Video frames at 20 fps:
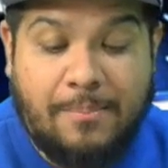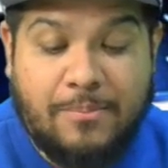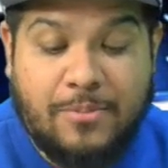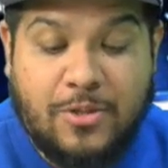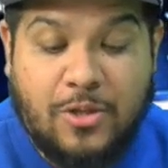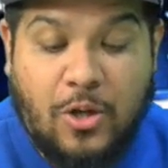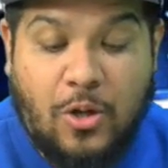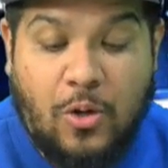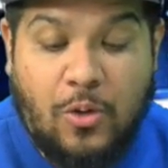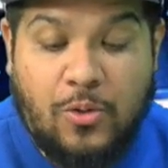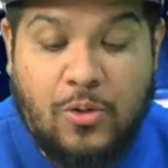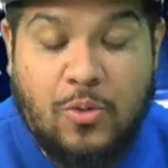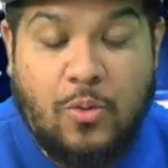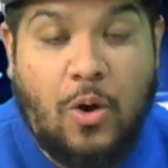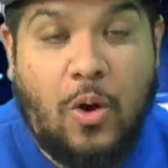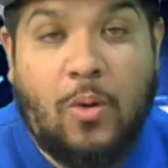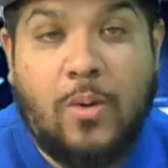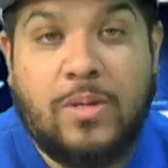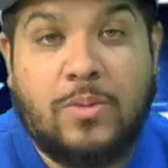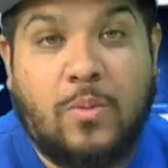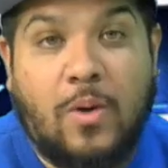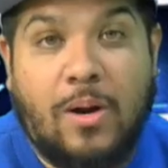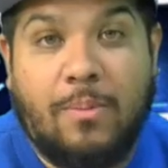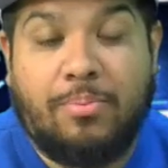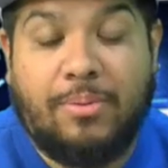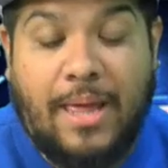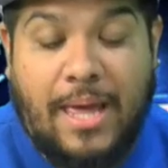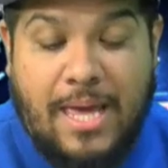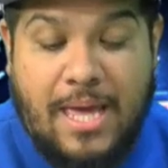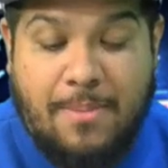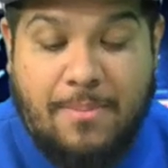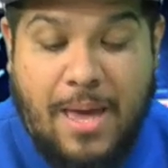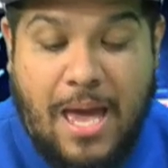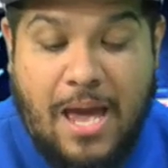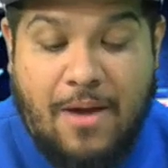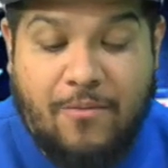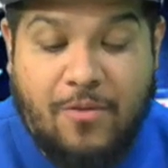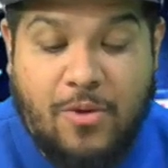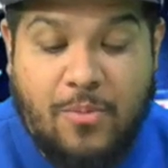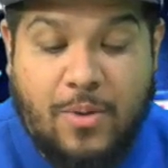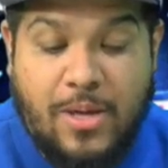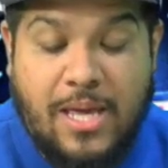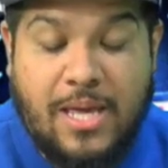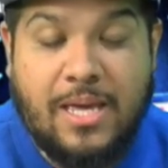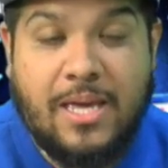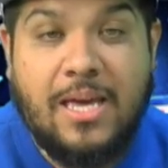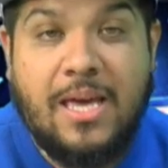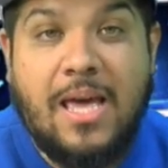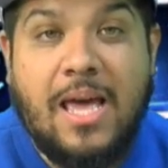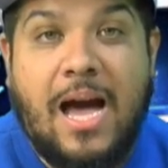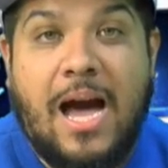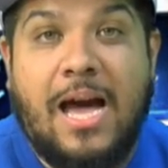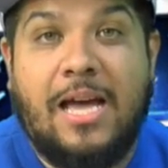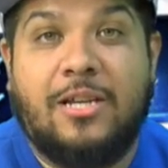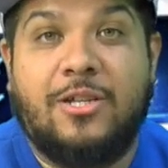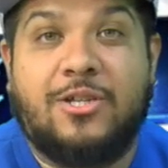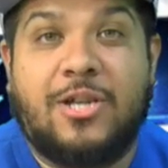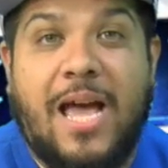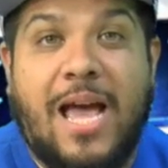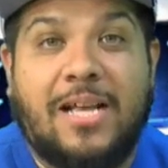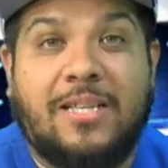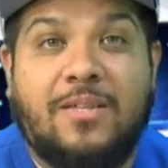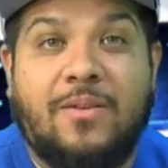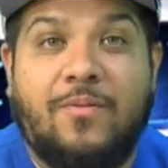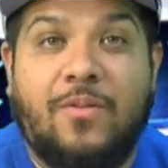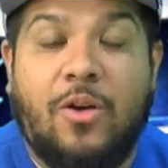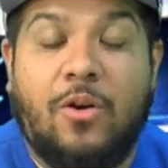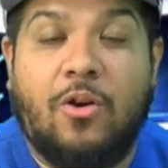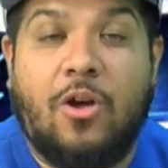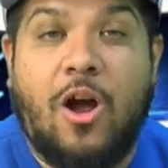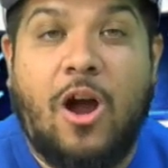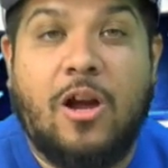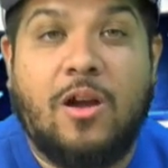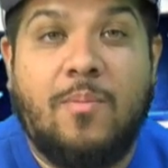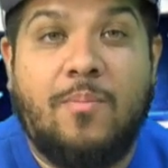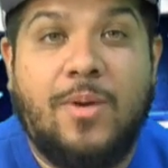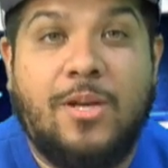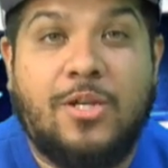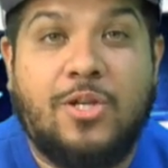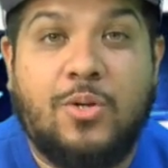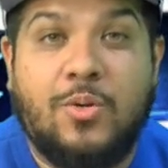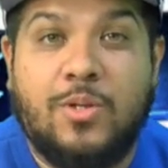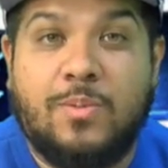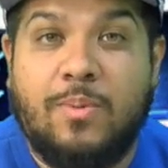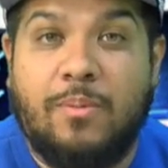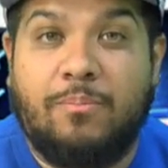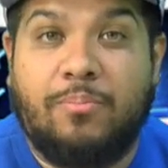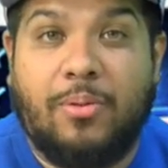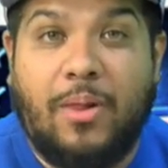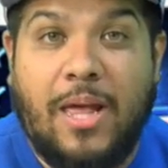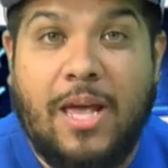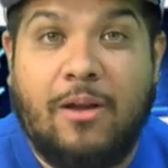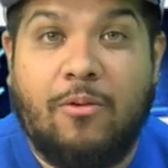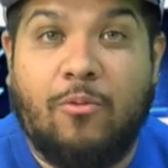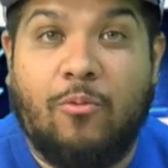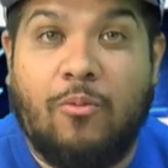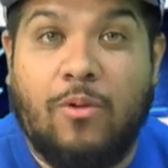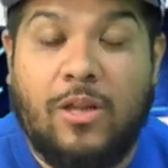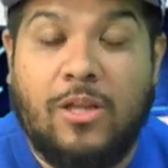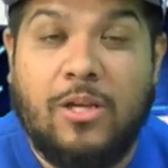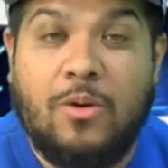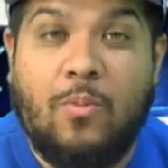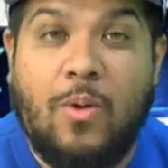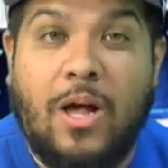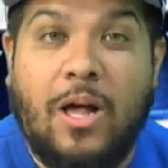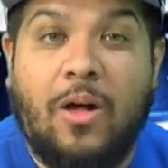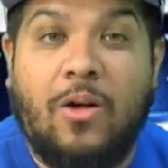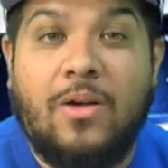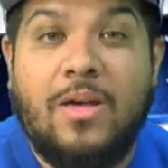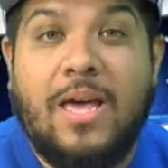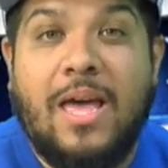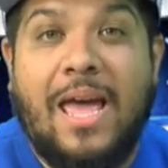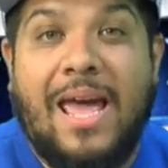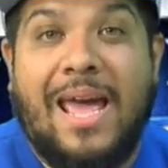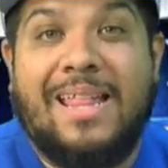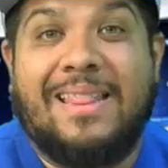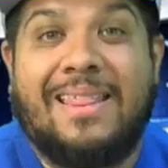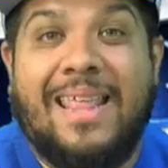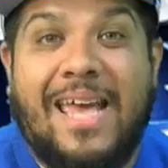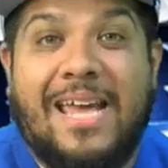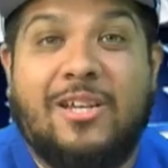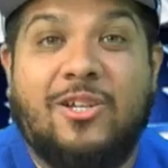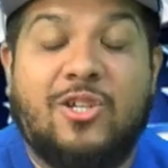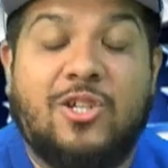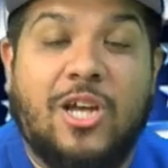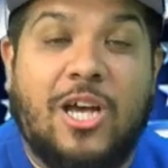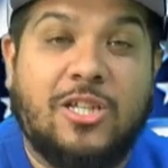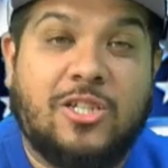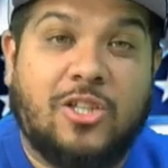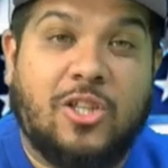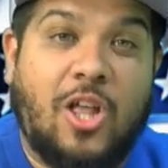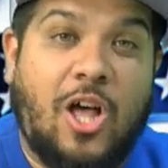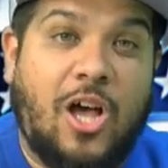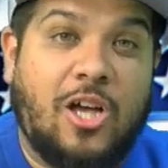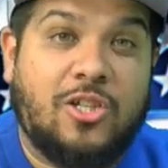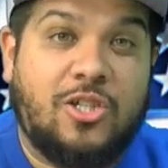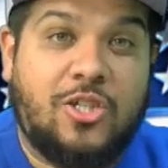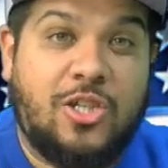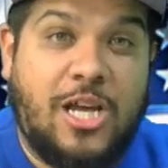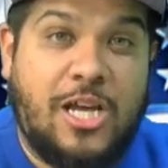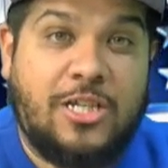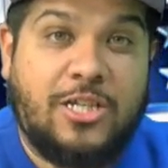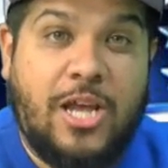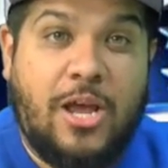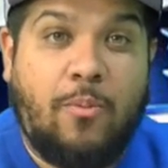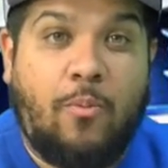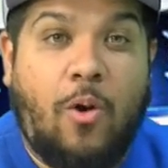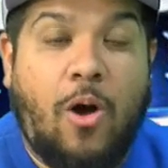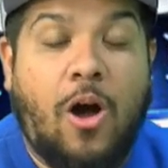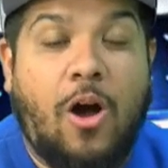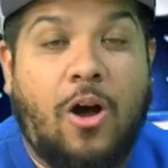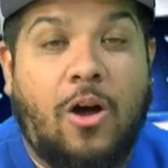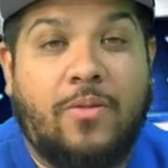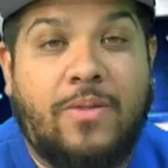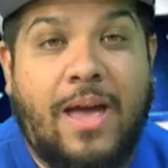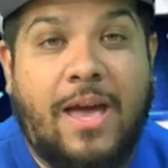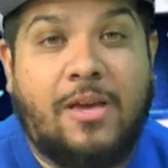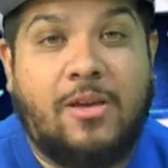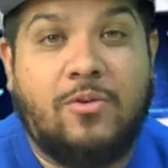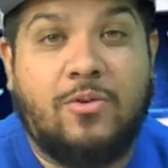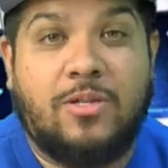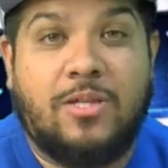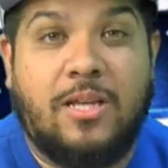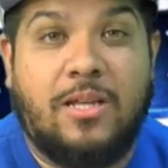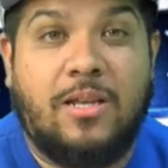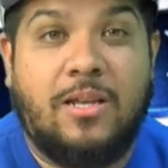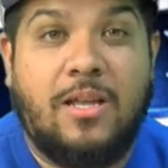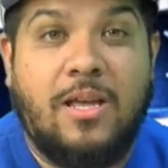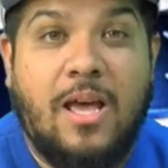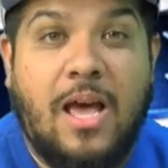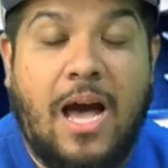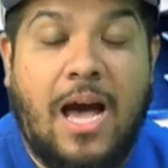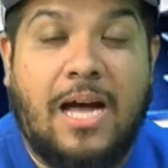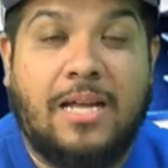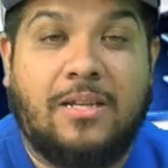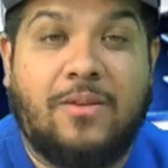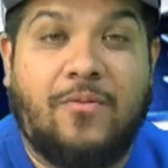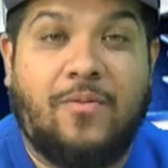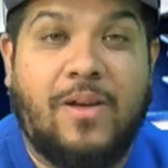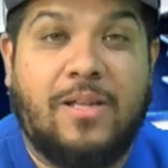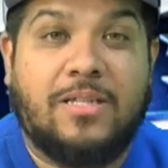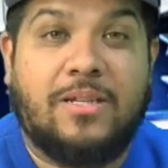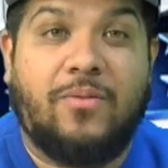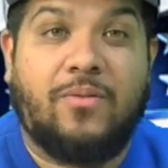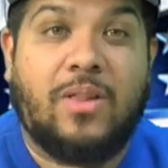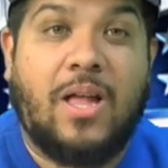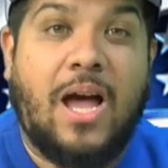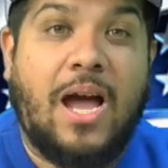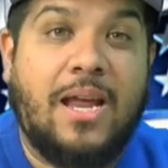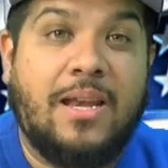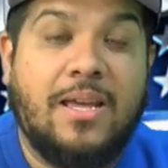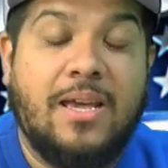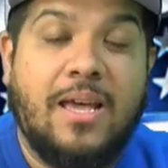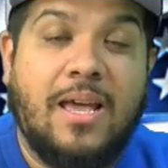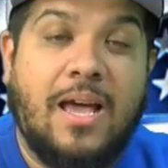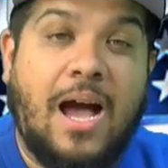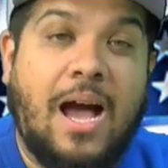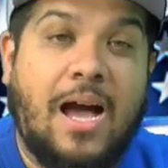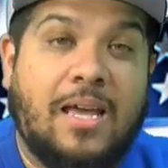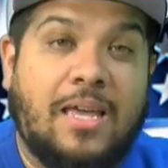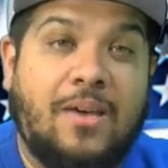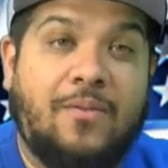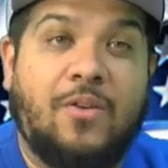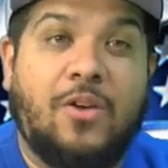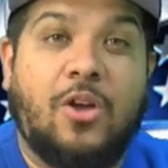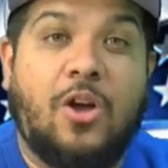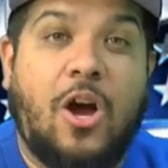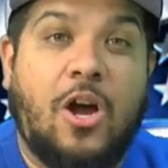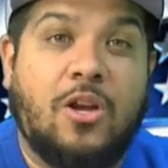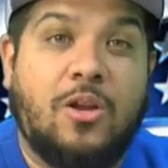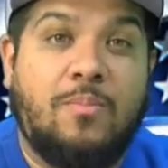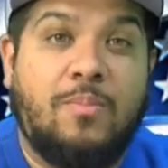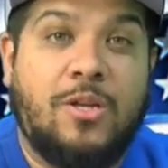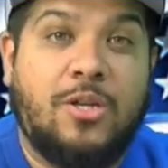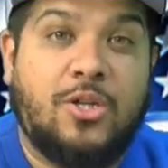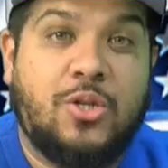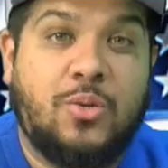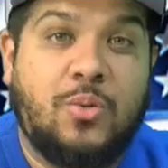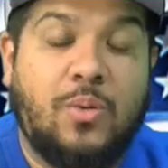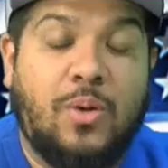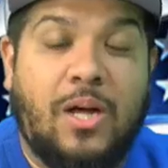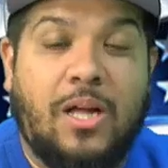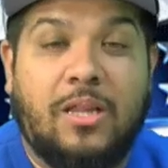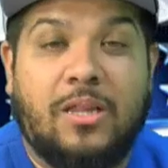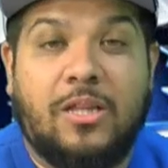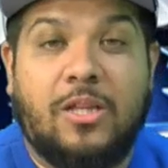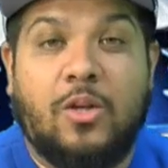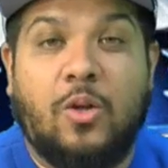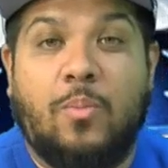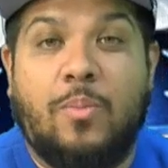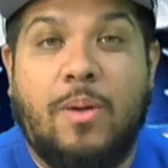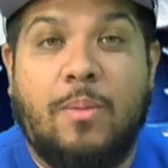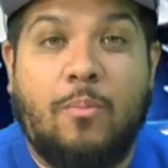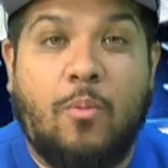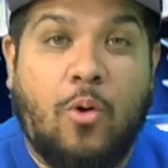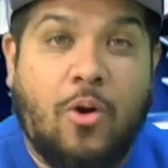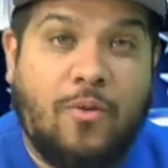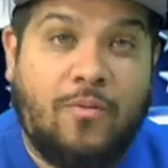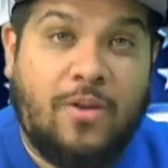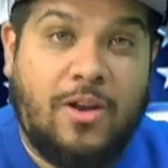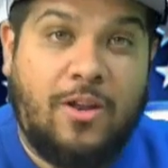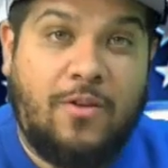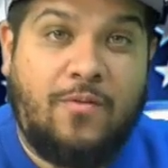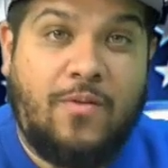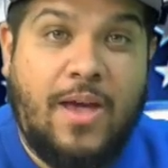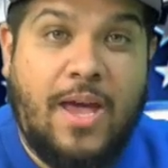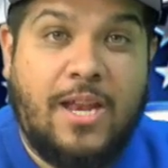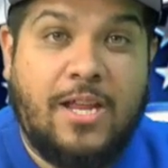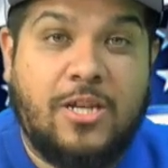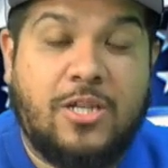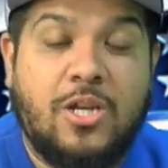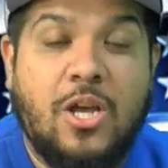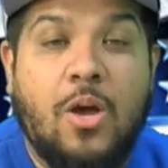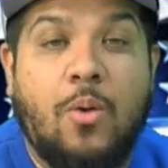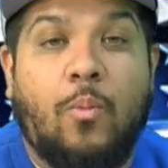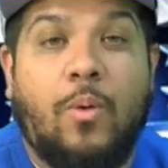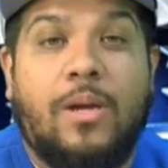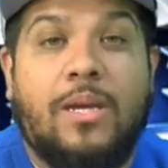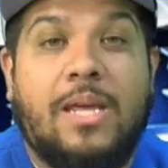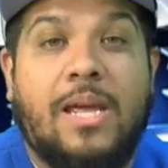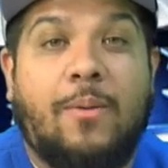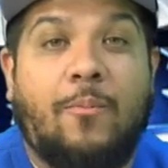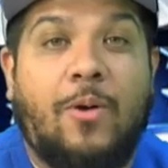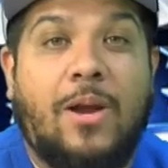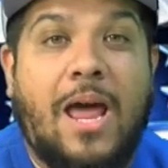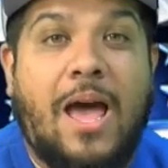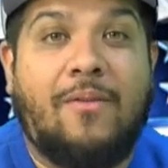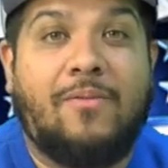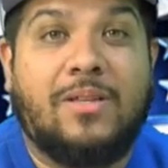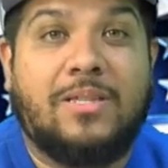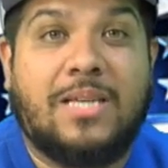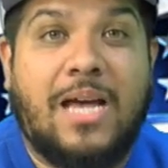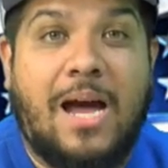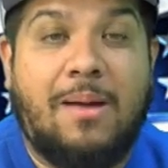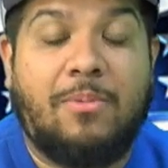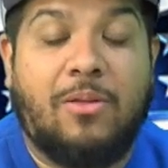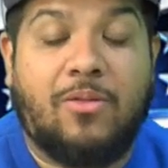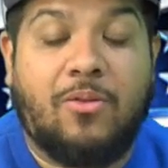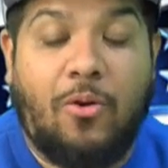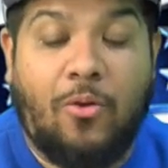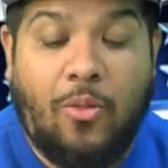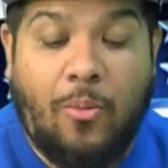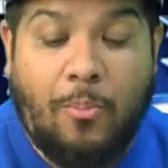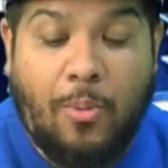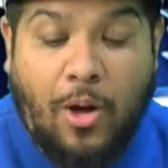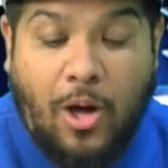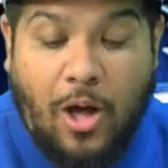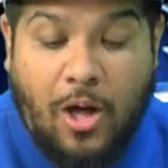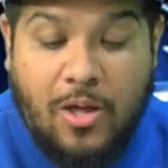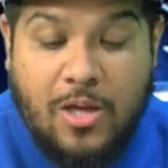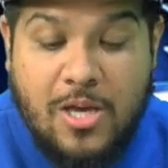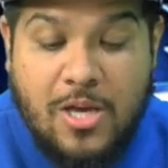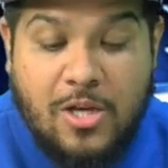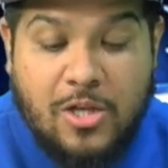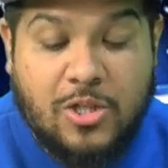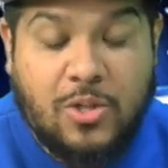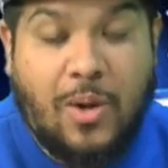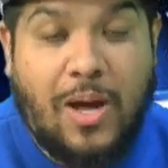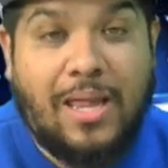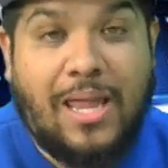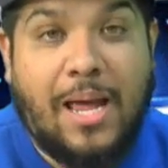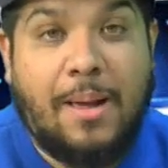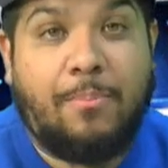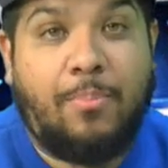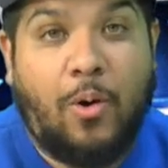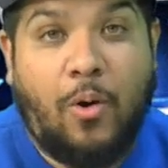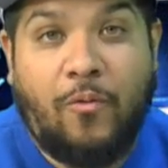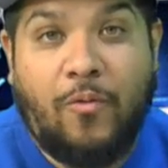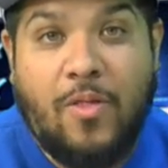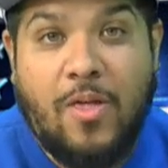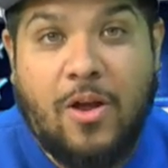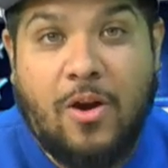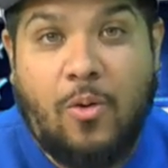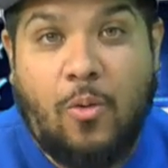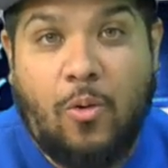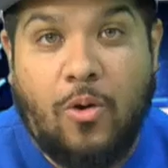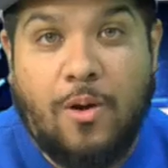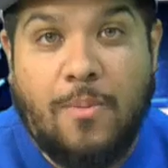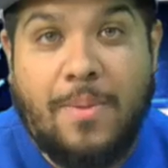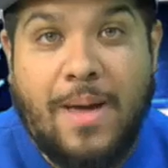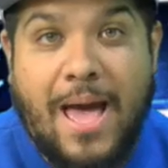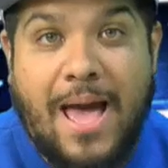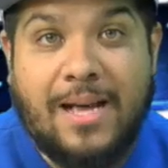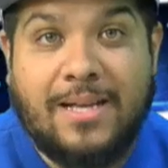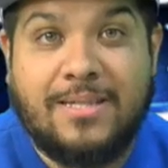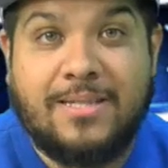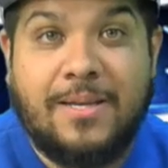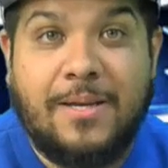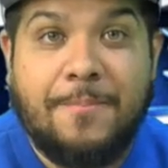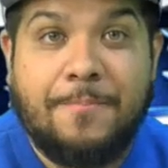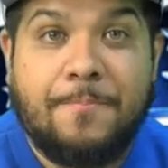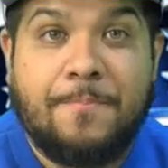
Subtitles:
So you always want to play him every week. In Jacksonville, Gardner Minshew has been playing really well, and they just lost J.J. Watt on that Houston defensive line, giving Gardner Minshew a little bit more of an advantage when having time to throw the ball. So I like both of their quarterbacks.